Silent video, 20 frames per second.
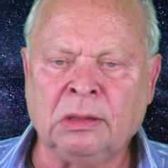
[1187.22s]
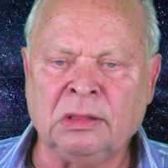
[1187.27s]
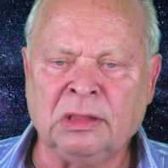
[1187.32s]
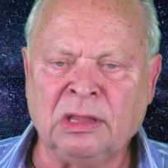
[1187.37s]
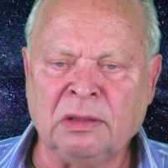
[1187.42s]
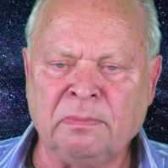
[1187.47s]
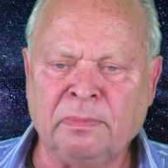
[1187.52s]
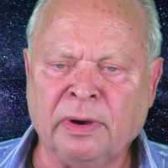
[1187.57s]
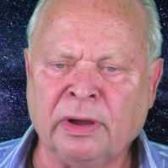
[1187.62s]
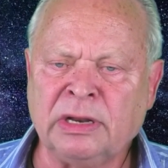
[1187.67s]

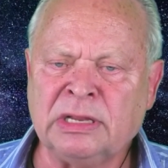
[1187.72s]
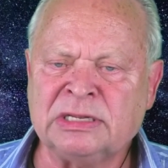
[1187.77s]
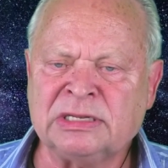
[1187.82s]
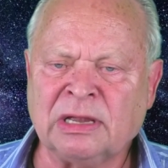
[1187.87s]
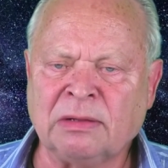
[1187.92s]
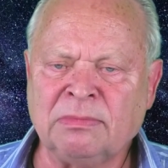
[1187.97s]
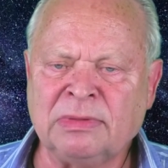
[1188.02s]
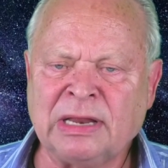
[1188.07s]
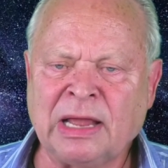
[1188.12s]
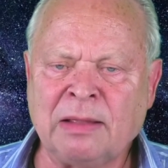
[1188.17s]
the body
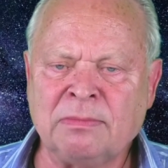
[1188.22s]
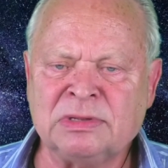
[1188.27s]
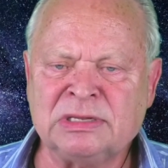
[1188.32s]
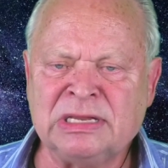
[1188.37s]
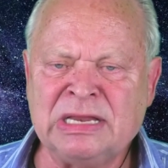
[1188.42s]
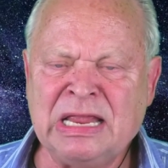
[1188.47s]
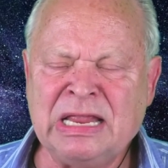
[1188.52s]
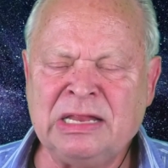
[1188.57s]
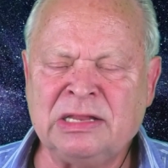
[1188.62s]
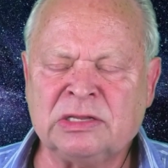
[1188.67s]
sometimes
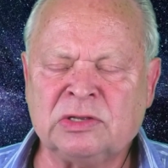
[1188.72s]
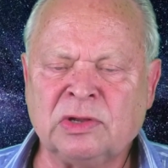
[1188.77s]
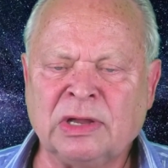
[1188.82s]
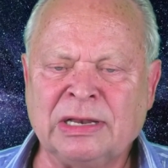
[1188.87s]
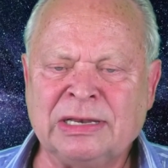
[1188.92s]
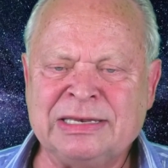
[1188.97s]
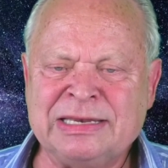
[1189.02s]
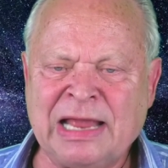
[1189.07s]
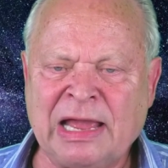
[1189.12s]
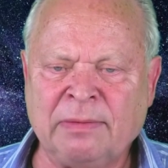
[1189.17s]
needs to
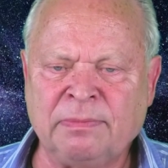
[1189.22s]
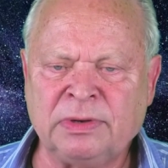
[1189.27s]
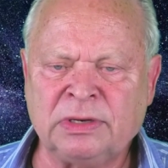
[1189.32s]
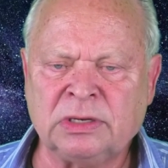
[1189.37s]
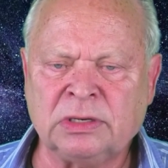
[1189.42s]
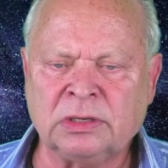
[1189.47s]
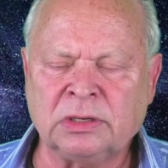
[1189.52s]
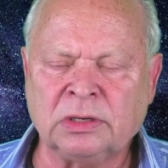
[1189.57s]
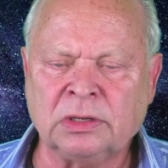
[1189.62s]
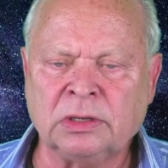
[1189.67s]

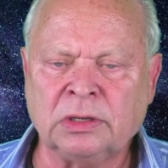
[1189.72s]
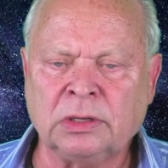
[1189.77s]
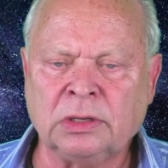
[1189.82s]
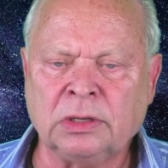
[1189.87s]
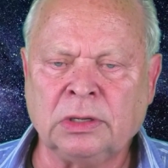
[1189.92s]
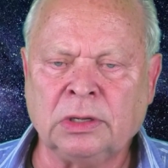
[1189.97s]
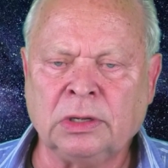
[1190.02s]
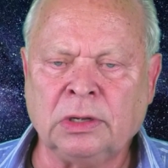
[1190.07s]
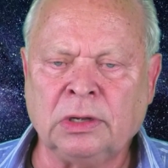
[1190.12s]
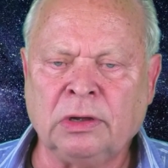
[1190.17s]
adapt
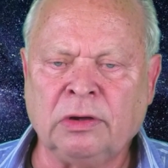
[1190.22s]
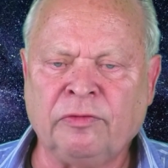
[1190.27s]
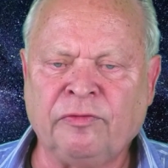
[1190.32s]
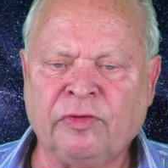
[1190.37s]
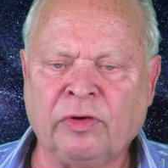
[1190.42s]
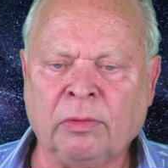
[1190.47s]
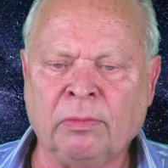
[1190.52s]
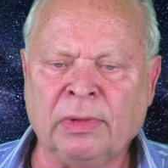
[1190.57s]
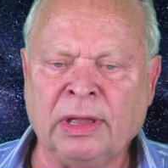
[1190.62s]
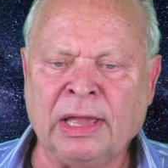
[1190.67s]

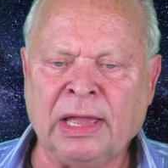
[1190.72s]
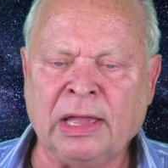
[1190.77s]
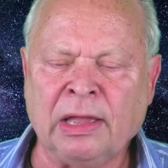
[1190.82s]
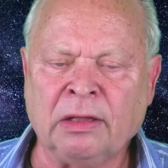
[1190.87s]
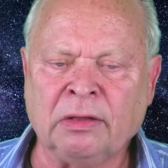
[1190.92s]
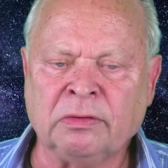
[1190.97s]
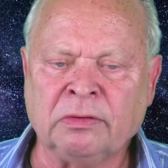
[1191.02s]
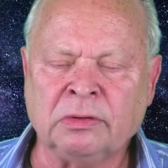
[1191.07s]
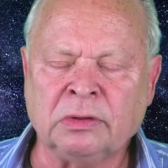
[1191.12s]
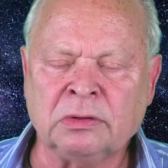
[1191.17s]
from
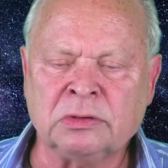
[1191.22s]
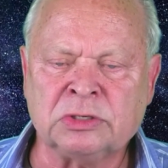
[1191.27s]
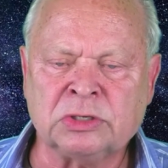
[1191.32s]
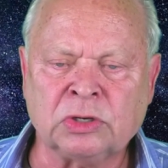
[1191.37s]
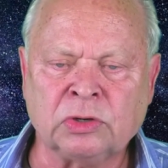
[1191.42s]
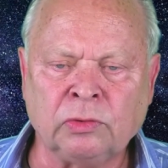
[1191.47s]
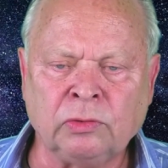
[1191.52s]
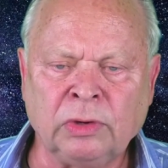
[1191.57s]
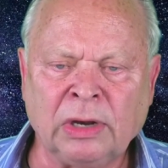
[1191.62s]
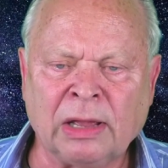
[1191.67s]
a
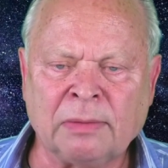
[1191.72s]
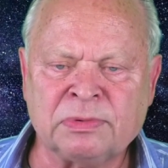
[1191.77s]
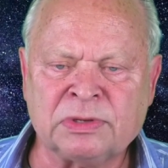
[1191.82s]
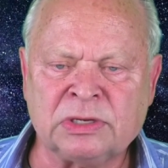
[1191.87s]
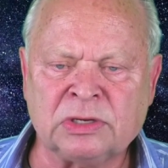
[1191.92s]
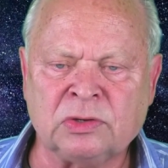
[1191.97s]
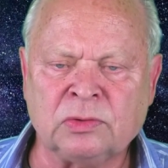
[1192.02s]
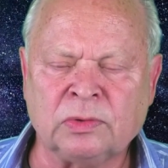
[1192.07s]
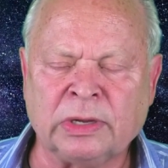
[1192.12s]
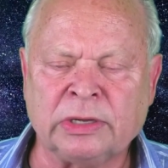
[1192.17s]
screwed up
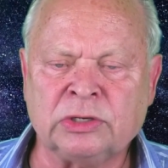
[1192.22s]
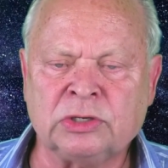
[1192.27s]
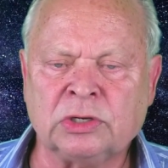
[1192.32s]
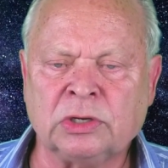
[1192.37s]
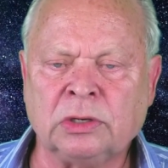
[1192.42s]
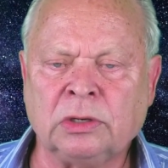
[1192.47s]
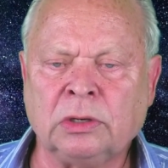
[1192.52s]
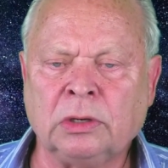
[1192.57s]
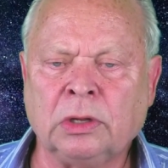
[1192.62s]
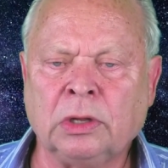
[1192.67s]

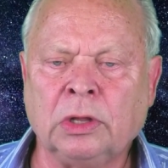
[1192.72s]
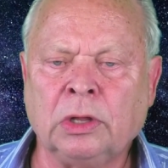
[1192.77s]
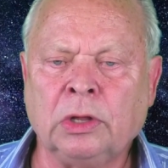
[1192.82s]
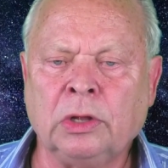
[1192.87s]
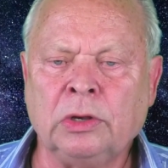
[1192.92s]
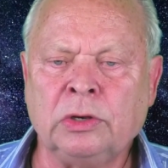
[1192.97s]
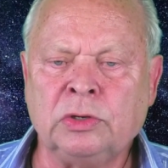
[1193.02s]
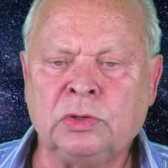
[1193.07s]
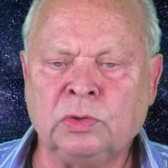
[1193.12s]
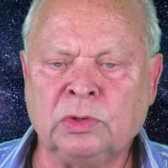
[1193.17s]
situation
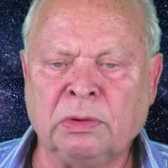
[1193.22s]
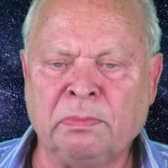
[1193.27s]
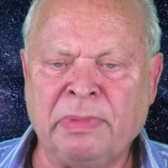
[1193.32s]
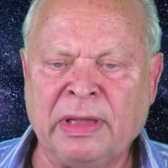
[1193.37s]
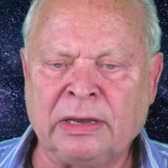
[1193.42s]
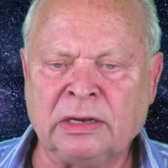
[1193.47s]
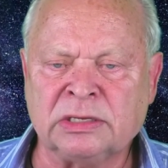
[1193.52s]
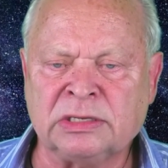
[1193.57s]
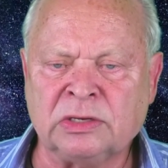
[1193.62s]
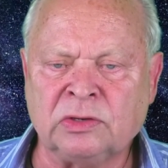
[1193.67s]
to a
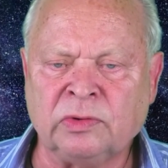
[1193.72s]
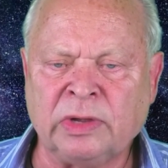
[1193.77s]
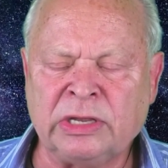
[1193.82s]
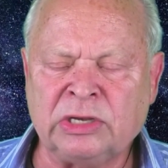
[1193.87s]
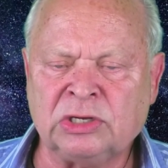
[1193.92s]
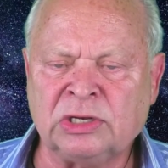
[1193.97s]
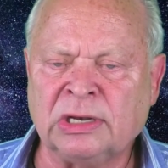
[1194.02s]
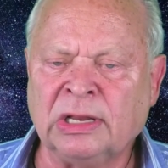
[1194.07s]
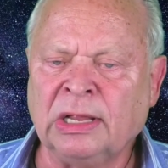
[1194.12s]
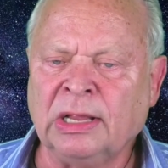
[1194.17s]
better
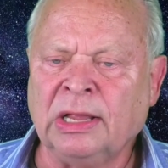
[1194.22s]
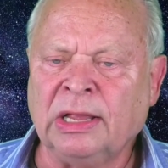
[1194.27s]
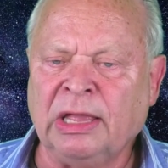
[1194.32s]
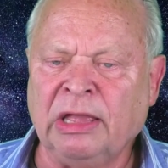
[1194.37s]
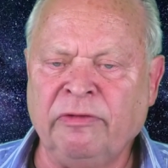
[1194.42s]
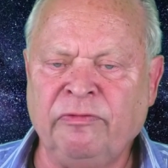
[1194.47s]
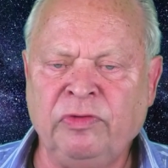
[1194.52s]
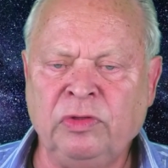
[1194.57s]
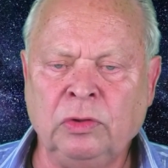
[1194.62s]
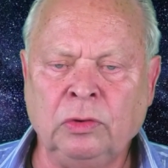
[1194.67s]
situation.
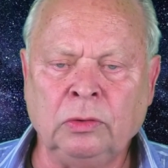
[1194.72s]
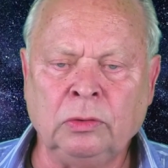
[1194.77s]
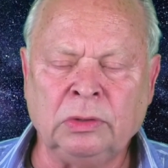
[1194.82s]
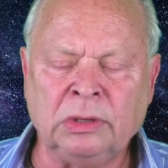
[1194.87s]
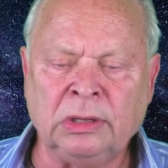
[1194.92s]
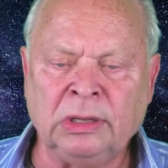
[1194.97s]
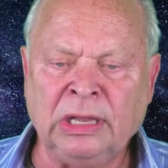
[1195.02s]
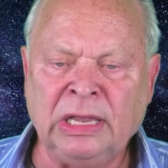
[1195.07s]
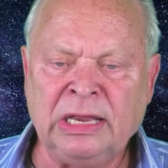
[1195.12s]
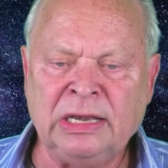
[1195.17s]
If
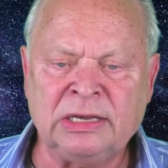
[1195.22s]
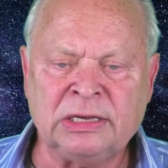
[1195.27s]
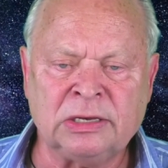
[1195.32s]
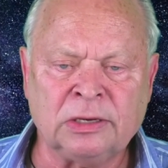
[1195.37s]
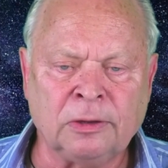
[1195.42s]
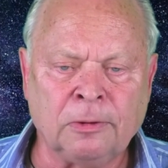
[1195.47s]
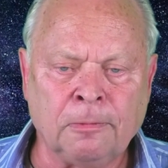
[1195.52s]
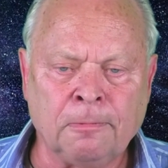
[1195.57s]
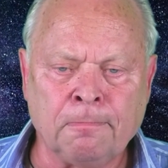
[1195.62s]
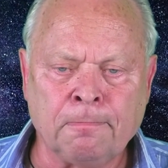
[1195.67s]
you
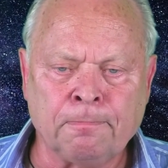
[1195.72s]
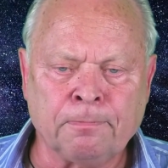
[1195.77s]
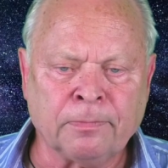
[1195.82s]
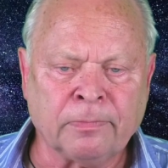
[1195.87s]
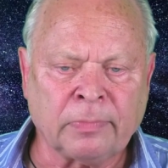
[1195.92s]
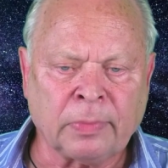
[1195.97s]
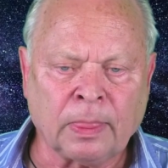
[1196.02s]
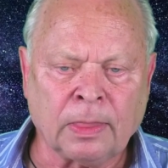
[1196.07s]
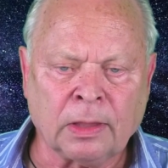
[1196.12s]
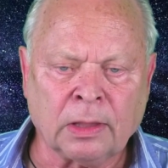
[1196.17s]
eat
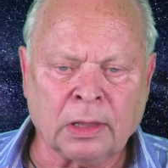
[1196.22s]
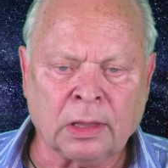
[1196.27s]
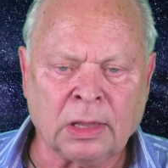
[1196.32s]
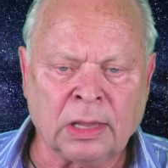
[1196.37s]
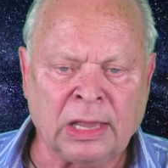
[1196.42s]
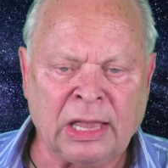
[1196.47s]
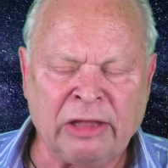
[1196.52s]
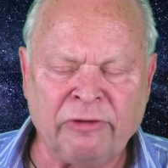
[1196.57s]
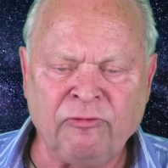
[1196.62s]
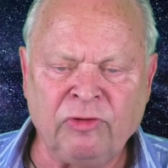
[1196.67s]

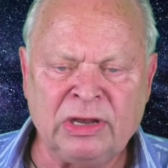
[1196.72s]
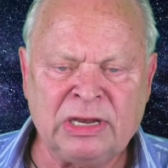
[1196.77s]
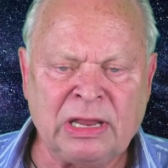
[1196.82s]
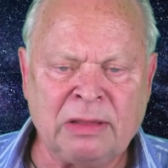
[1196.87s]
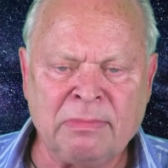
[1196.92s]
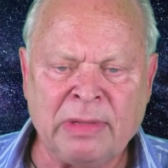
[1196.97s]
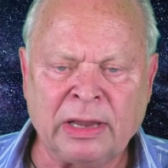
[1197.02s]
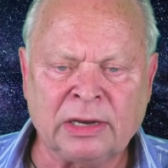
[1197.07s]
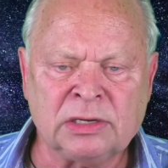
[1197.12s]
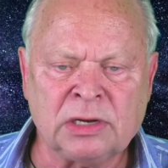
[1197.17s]

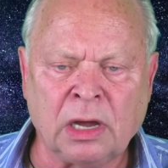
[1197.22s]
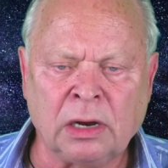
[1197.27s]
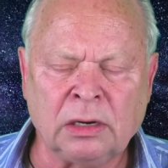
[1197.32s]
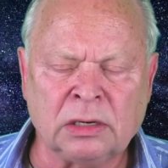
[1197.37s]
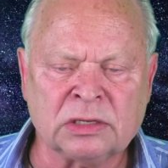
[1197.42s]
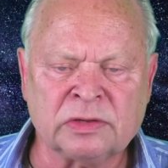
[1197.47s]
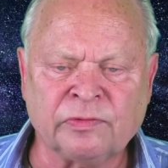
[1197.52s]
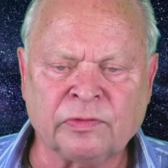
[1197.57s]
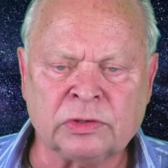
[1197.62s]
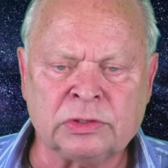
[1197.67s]
everyday
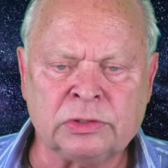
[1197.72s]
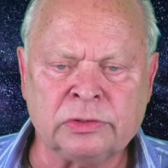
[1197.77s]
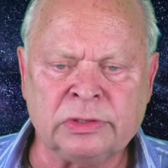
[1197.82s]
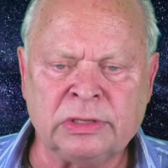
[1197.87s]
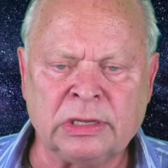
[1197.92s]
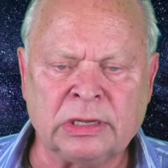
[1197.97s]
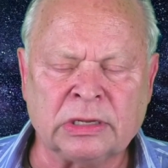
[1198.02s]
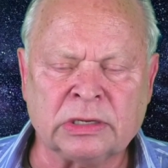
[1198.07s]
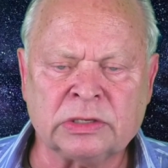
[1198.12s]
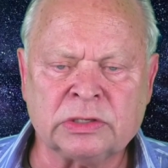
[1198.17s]
McDonald's for 2
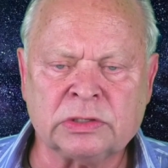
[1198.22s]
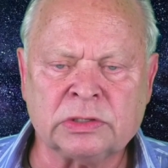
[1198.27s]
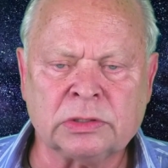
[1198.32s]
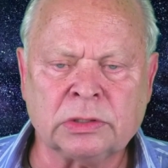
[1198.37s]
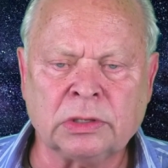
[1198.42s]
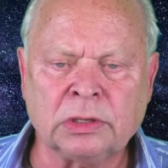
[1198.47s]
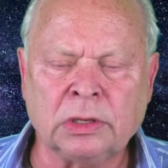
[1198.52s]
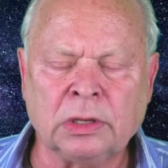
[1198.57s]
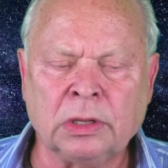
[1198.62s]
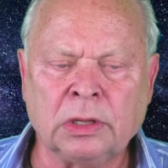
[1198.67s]
years
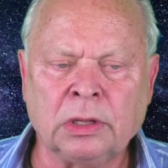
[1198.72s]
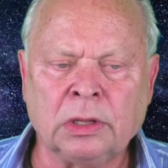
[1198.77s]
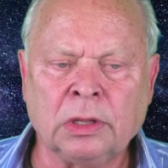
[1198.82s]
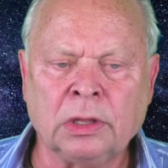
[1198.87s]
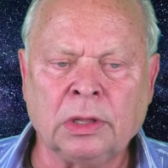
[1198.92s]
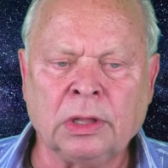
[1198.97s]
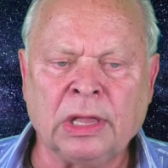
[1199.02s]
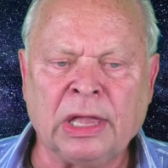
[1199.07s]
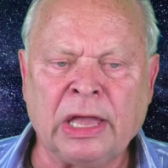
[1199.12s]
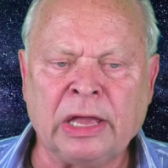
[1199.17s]

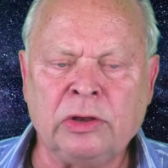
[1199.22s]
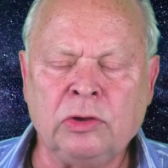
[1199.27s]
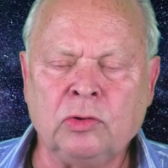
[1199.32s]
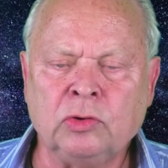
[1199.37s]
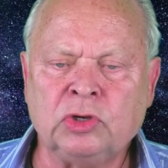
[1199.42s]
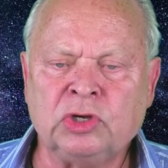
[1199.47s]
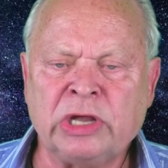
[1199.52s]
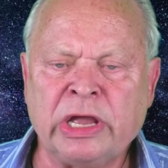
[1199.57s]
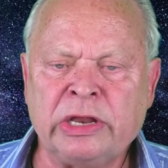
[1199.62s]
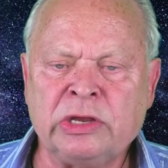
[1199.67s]
and
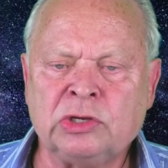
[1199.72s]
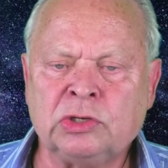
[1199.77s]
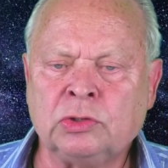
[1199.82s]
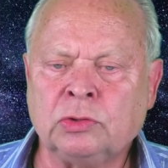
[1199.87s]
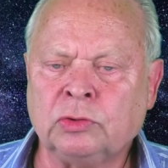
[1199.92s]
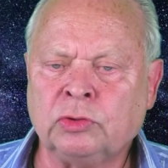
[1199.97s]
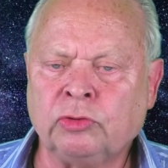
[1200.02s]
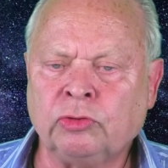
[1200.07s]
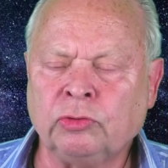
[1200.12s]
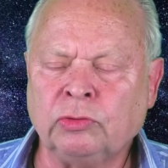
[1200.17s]
you change
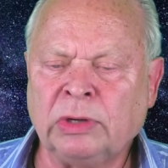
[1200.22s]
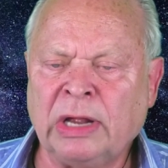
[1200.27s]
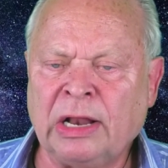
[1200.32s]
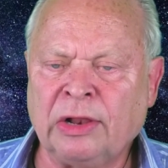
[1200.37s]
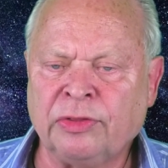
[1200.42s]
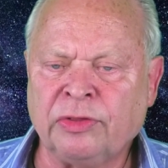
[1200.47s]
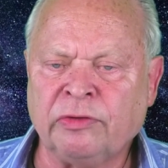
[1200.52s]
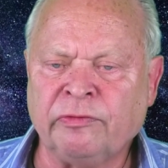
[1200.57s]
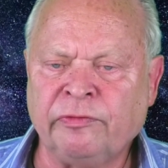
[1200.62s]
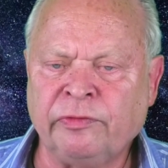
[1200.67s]
to true
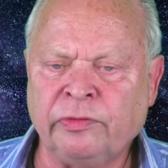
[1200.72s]
healthy